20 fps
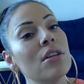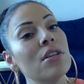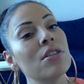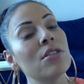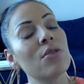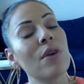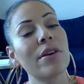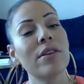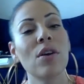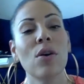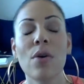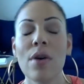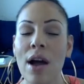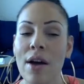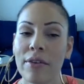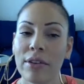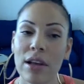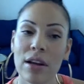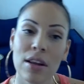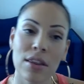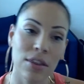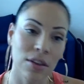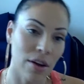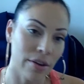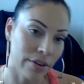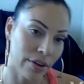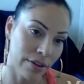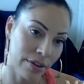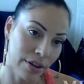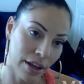So I don't have a lot of
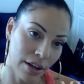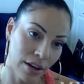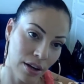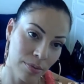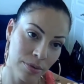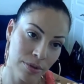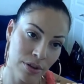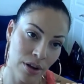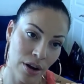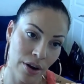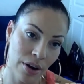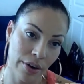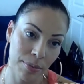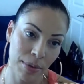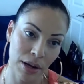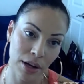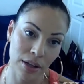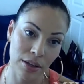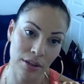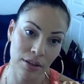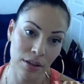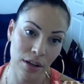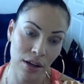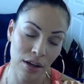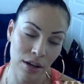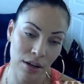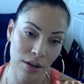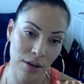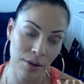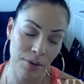thought on that. I'm sorry, Ahmad.
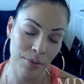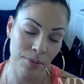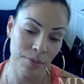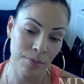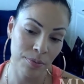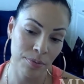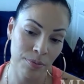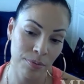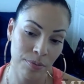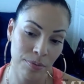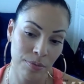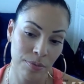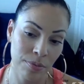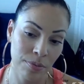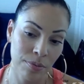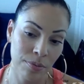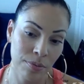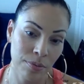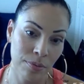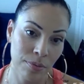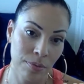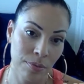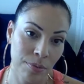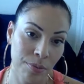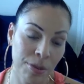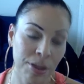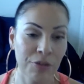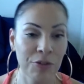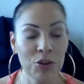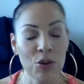
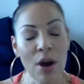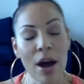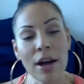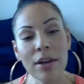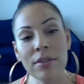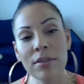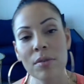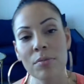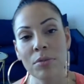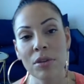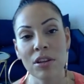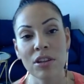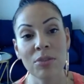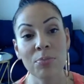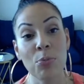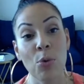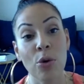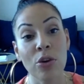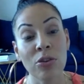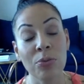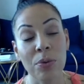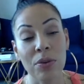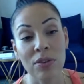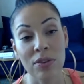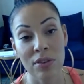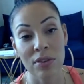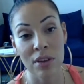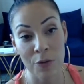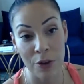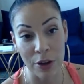But if you had something more
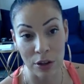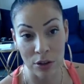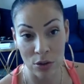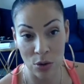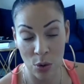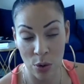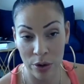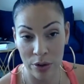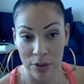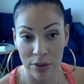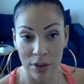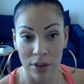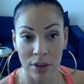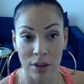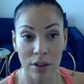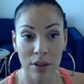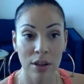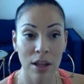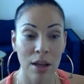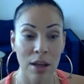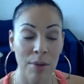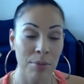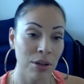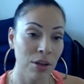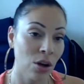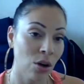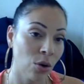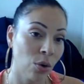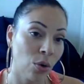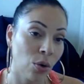specific towards it, let me
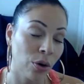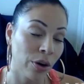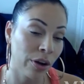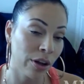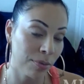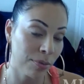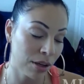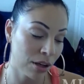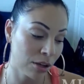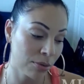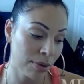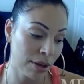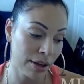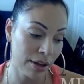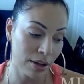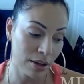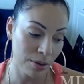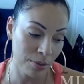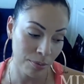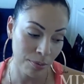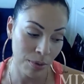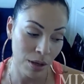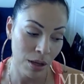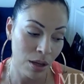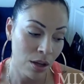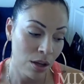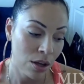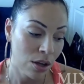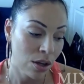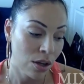know or hit me on my
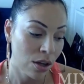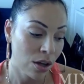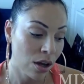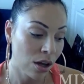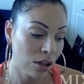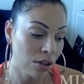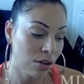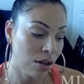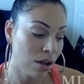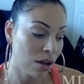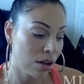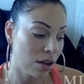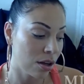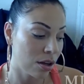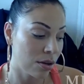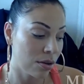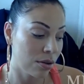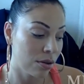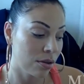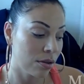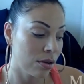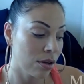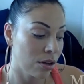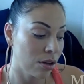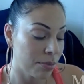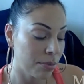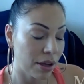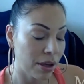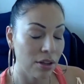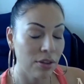on
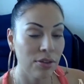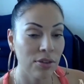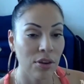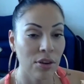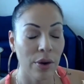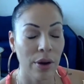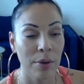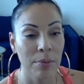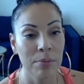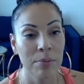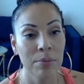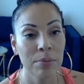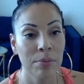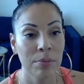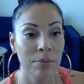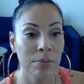my Instagram.